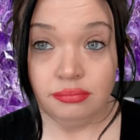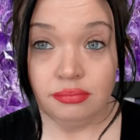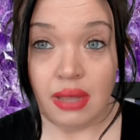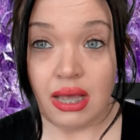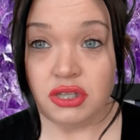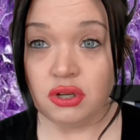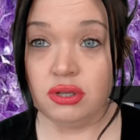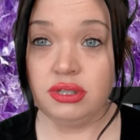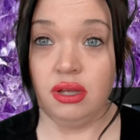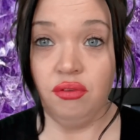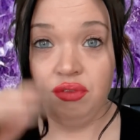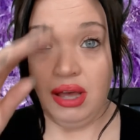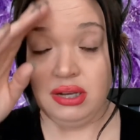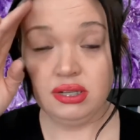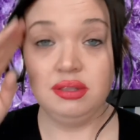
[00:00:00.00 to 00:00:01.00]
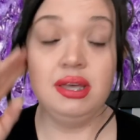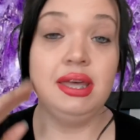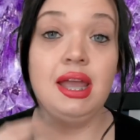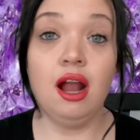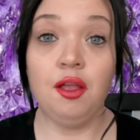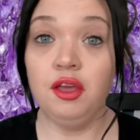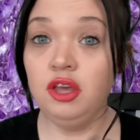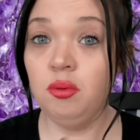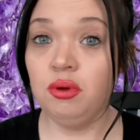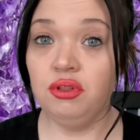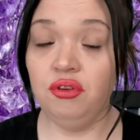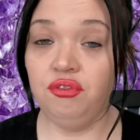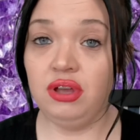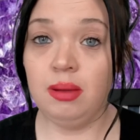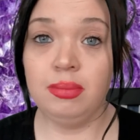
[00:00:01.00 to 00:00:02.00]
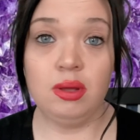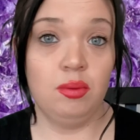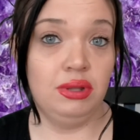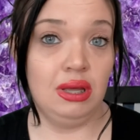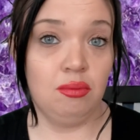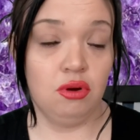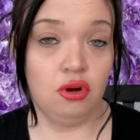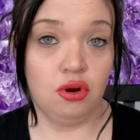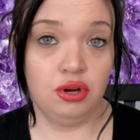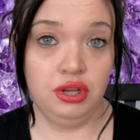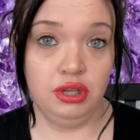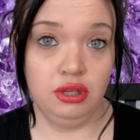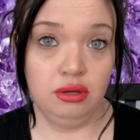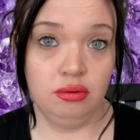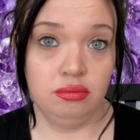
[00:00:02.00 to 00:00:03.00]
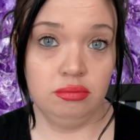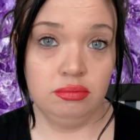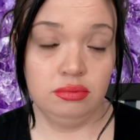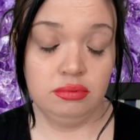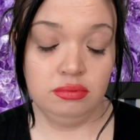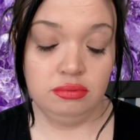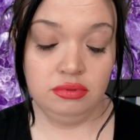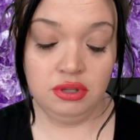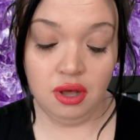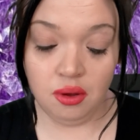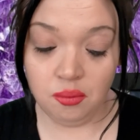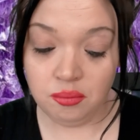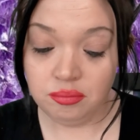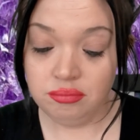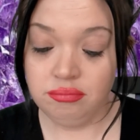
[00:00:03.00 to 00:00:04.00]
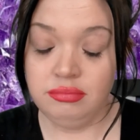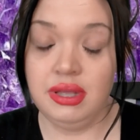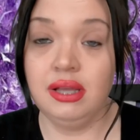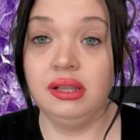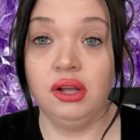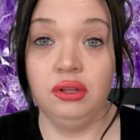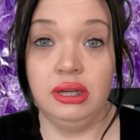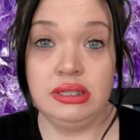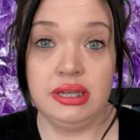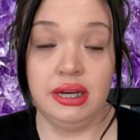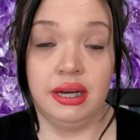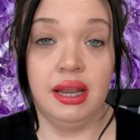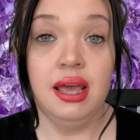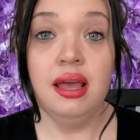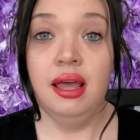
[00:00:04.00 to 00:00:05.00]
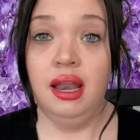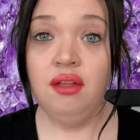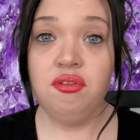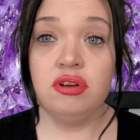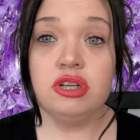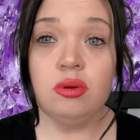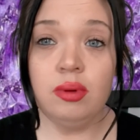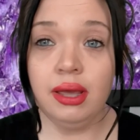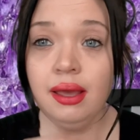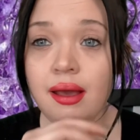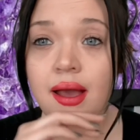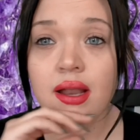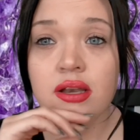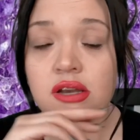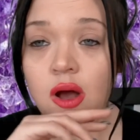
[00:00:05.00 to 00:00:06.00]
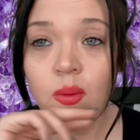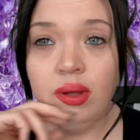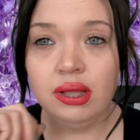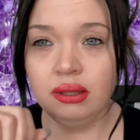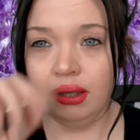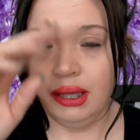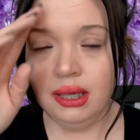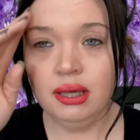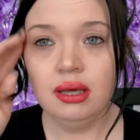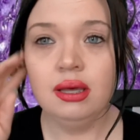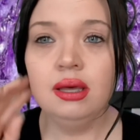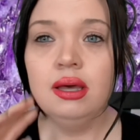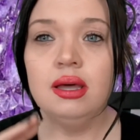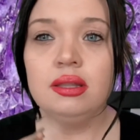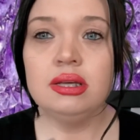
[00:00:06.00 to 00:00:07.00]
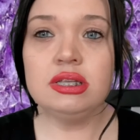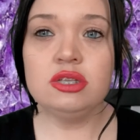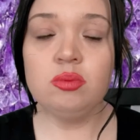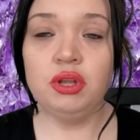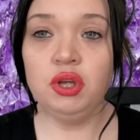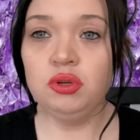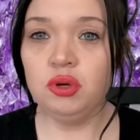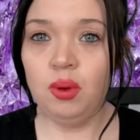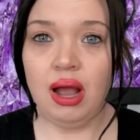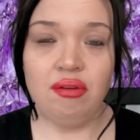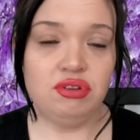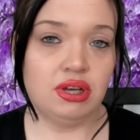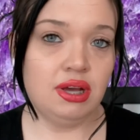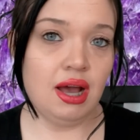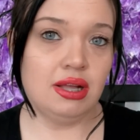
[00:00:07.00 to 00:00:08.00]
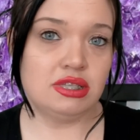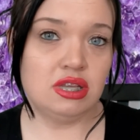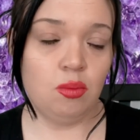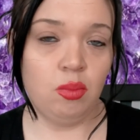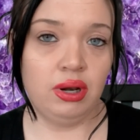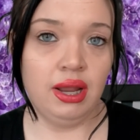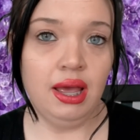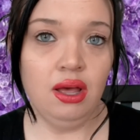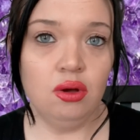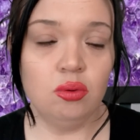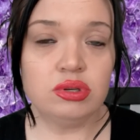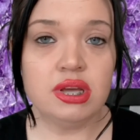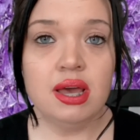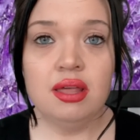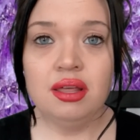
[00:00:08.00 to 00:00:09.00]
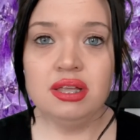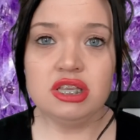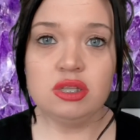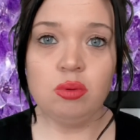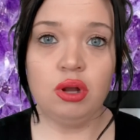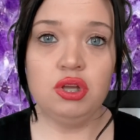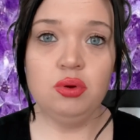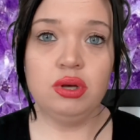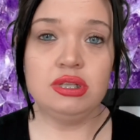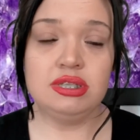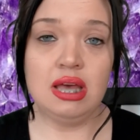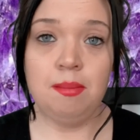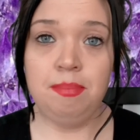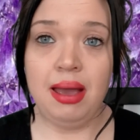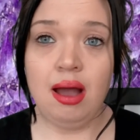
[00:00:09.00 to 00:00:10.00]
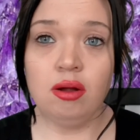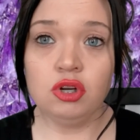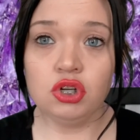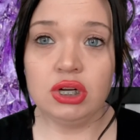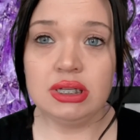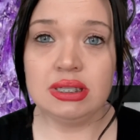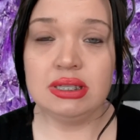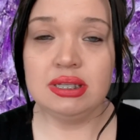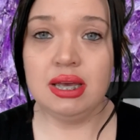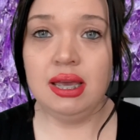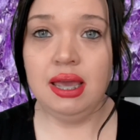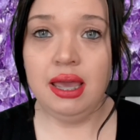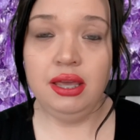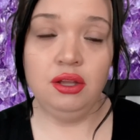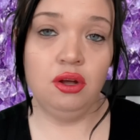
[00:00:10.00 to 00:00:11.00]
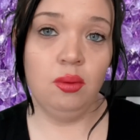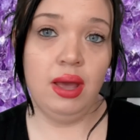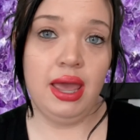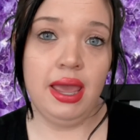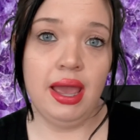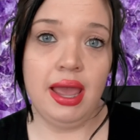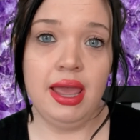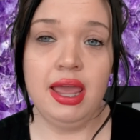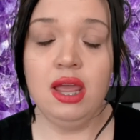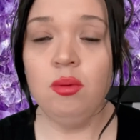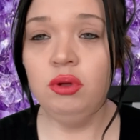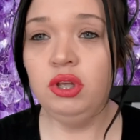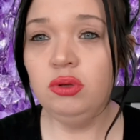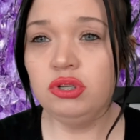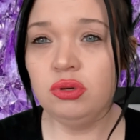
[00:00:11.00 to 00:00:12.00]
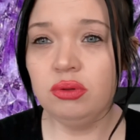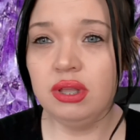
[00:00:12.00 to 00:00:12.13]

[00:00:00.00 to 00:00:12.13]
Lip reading: Ask yourself that. Did they care that you were their family when they were hurting you? No, they clearly didn't. And if they're doing it unknowingly, this is when you don't have to cut someone out. This is where you could set boundaries and say, you know, hey, I hate when you do